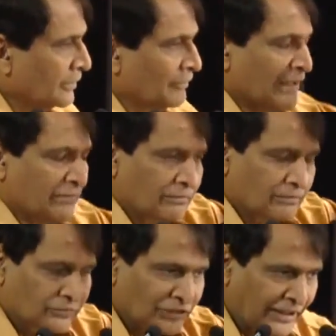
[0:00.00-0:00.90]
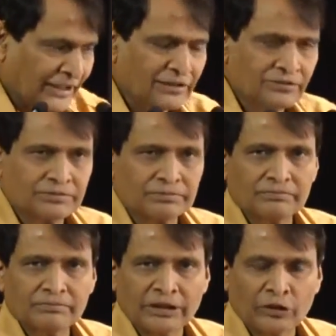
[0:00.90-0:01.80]
When China's
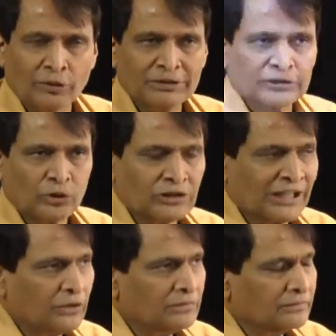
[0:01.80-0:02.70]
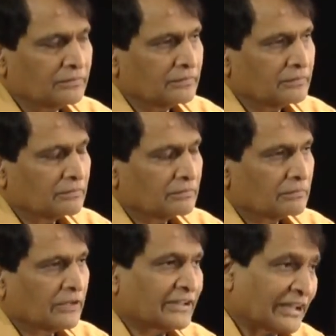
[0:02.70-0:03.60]
economy slowed down,
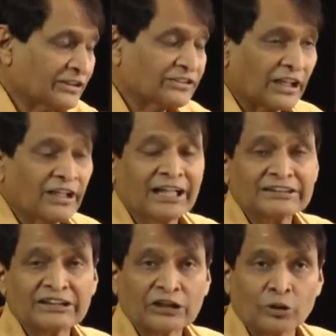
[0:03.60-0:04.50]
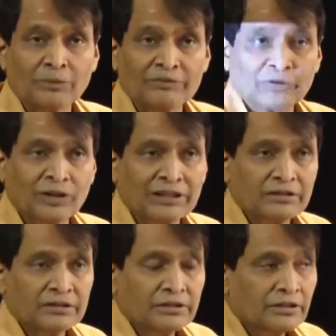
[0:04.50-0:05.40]
and that is the second largest economy of the world,
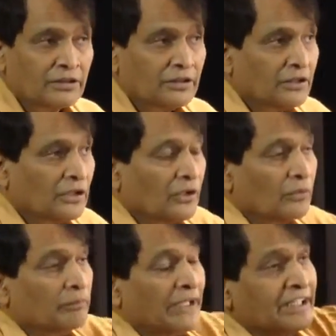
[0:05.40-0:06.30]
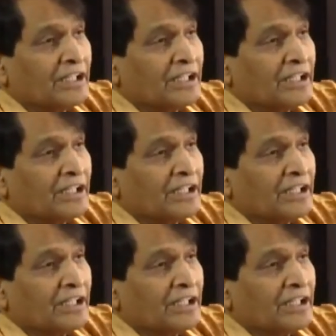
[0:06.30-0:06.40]
many